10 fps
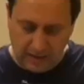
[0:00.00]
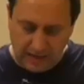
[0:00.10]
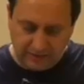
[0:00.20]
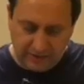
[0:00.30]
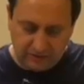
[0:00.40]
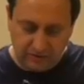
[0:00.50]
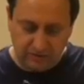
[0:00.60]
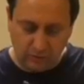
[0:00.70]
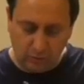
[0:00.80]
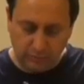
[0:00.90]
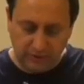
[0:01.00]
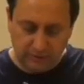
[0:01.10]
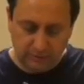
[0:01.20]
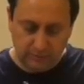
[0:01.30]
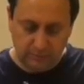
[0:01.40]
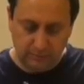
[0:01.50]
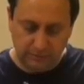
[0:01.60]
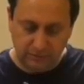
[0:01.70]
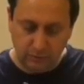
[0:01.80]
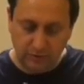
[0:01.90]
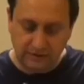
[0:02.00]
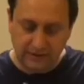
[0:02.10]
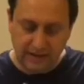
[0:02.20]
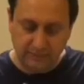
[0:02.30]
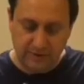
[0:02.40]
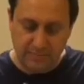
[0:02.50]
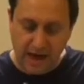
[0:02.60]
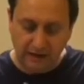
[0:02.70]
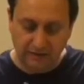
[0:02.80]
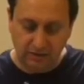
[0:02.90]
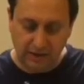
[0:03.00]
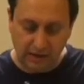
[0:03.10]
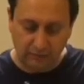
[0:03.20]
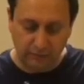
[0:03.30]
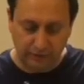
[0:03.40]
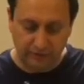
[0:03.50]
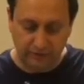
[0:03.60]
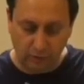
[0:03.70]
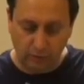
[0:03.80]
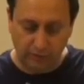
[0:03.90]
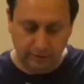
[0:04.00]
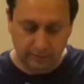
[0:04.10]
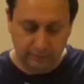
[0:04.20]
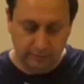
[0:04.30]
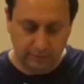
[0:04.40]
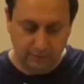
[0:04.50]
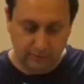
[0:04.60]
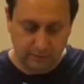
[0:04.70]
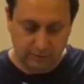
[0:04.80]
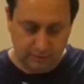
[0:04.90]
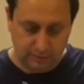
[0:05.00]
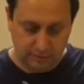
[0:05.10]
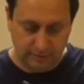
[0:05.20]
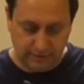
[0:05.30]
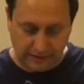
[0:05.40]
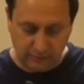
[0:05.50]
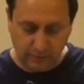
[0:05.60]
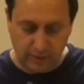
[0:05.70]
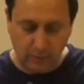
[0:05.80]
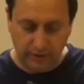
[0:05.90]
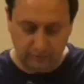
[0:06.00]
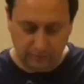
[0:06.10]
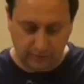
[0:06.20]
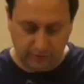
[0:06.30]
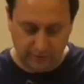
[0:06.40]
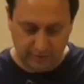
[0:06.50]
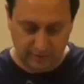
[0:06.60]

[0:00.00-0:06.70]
last thing she told me was she wouldn't take me back till hell freezes over. That's what I'm waiting for.